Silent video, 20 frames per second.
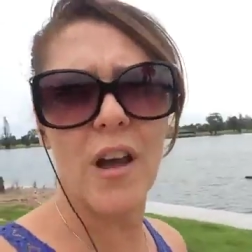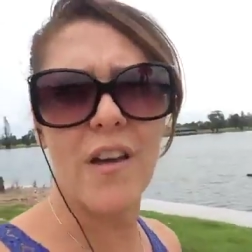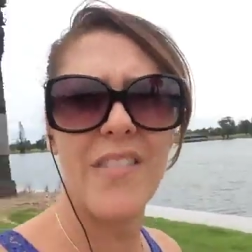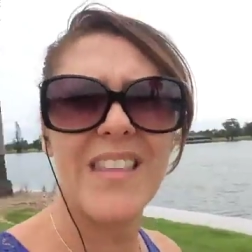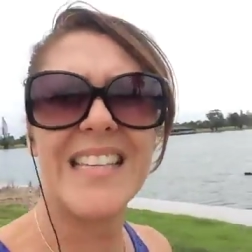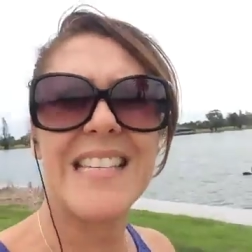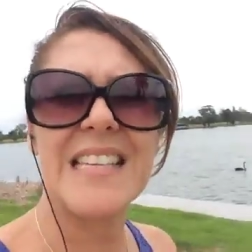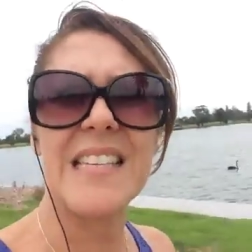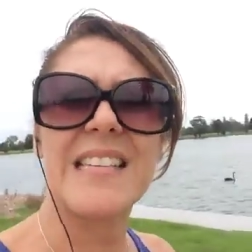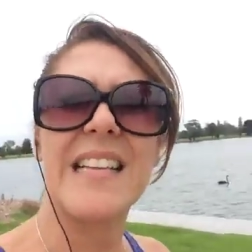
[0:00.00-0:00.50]
And
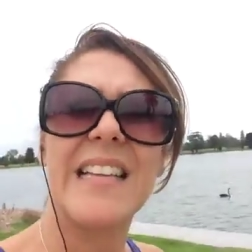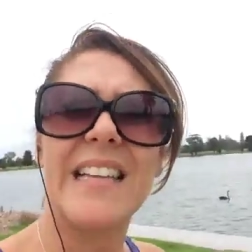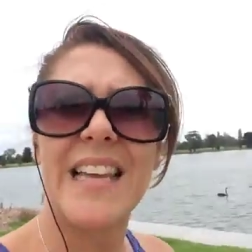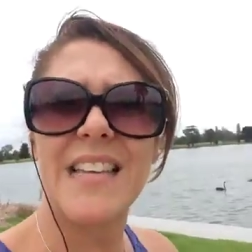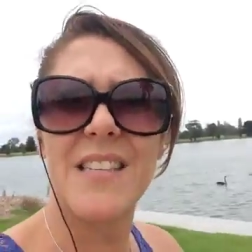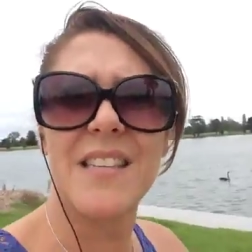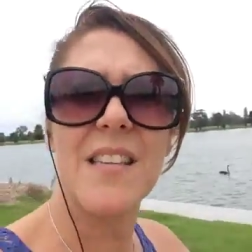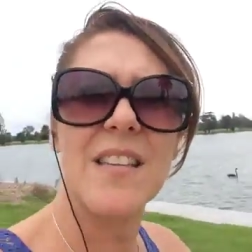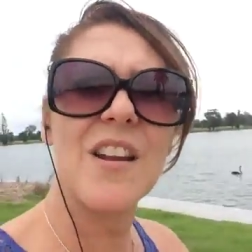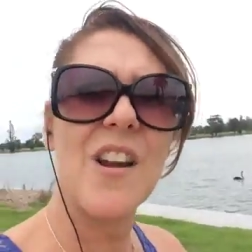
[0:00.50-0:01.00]
this is a
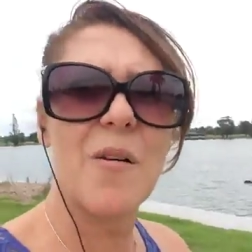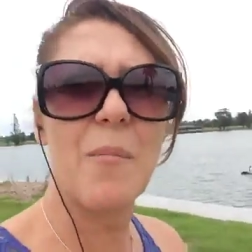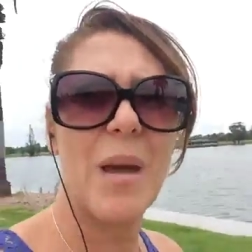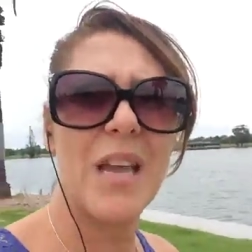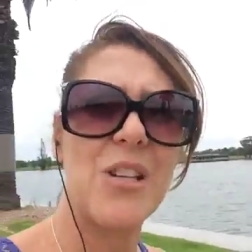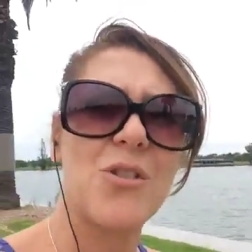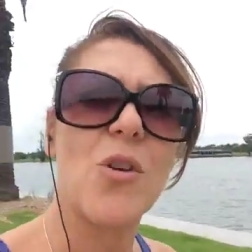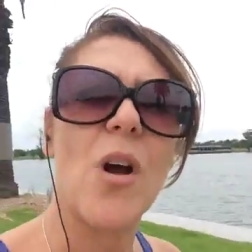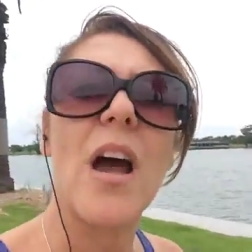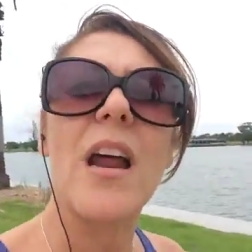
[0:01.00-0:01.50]
lesson that I've
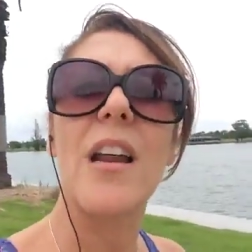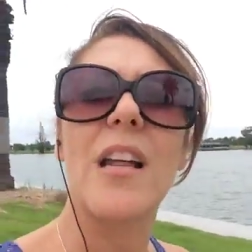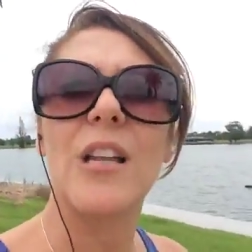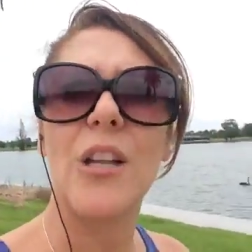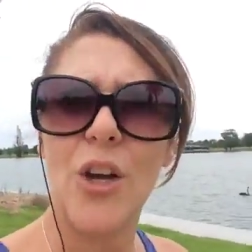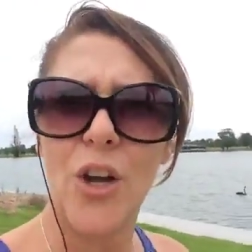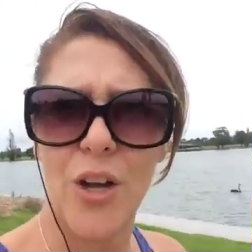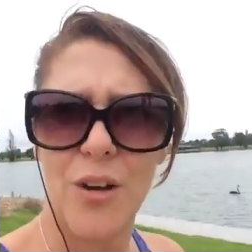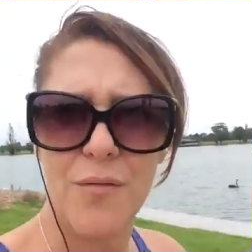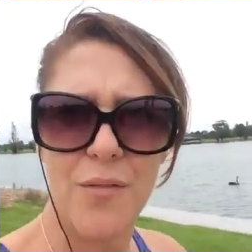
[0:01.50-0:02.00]
been trying to
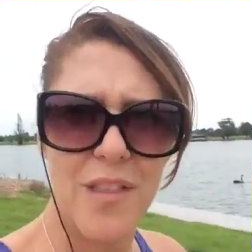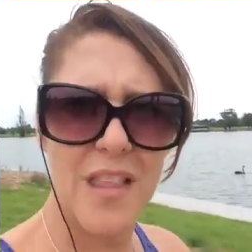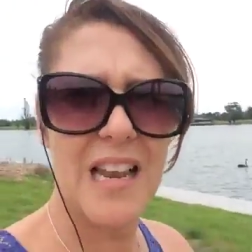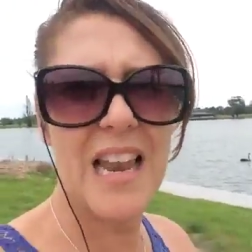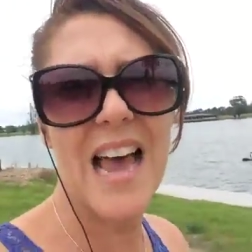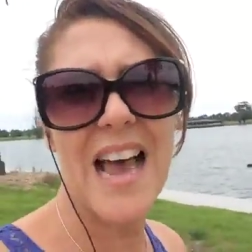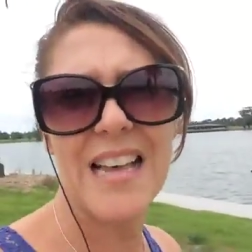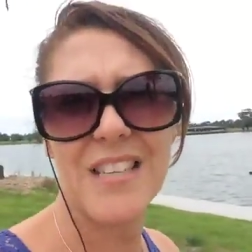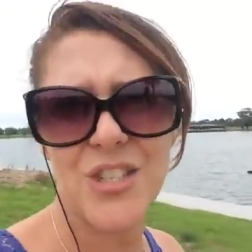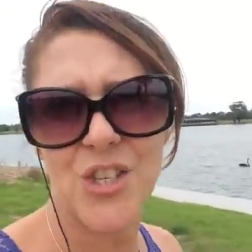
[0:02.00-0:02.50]
learn for the
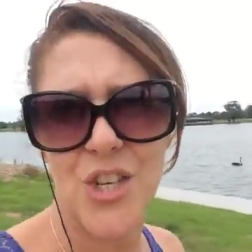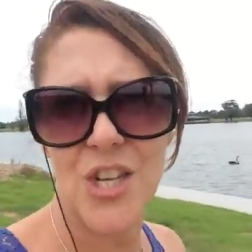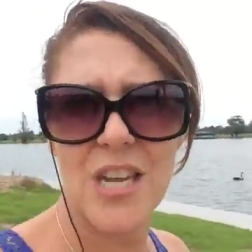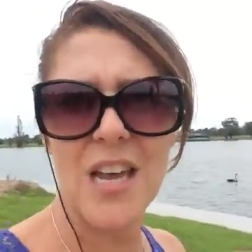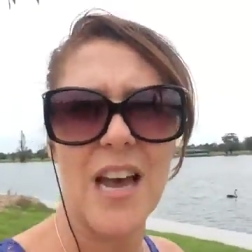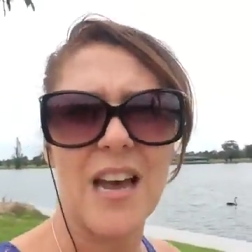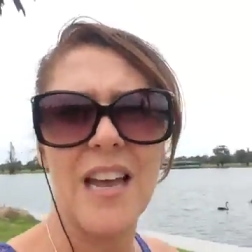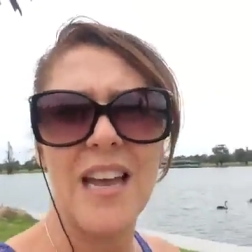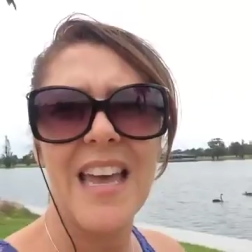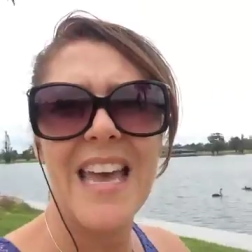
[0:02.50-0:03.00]
last
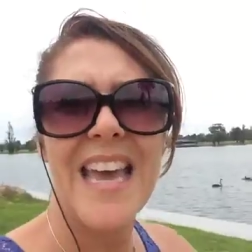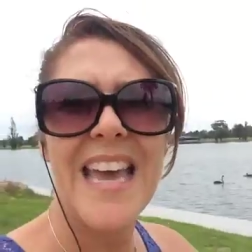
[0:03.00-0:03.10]
year